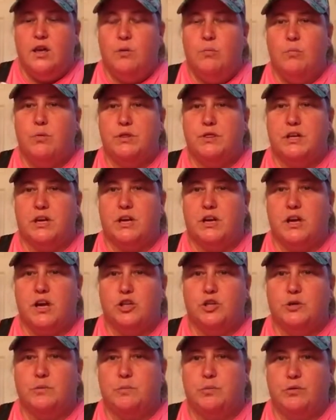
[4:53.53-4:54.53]
with the
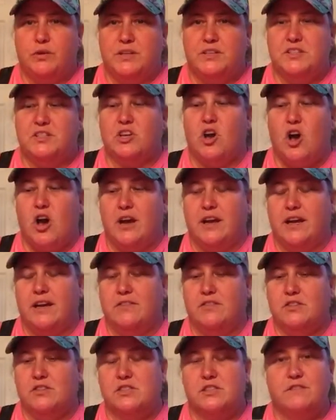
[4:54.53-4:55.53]
colored print on it. And
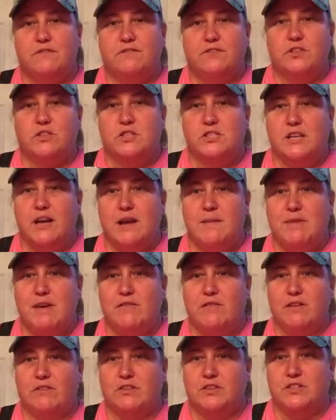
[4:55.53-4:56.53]
this is the first time they've
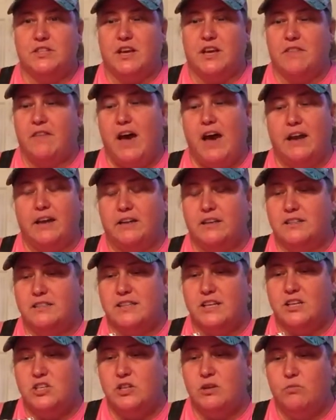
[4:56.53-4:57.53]
ever done that, and it's
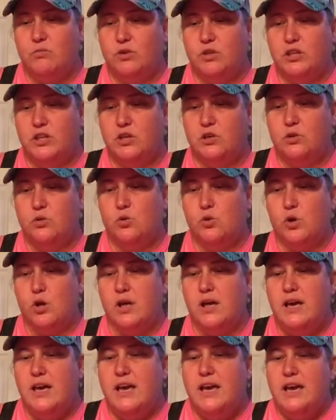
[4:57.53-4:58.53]
actually really cool.
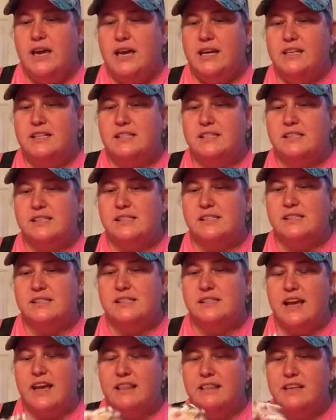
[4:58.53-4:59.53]
It's a
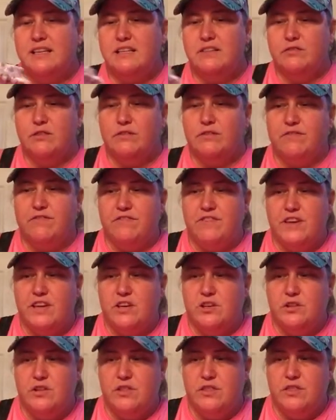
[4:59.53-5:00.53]
slightly different
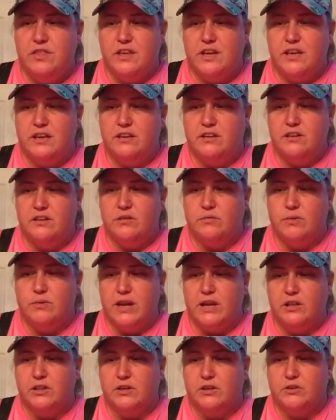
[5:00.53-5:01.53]
feel than the
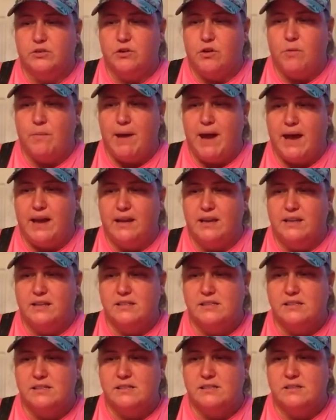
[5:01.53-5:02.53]
regular
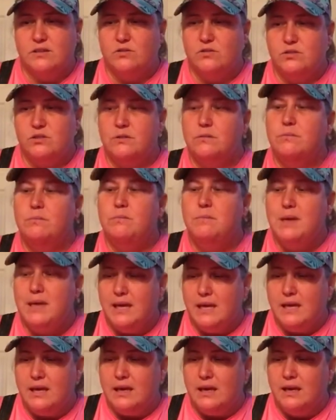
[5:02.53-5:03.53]
Chromatics, so to
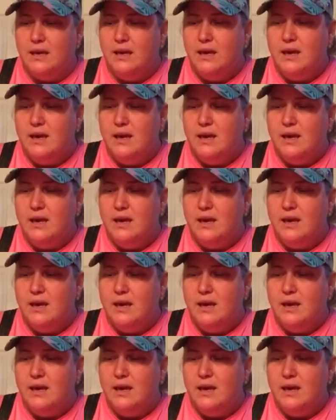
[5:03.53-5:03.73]
me,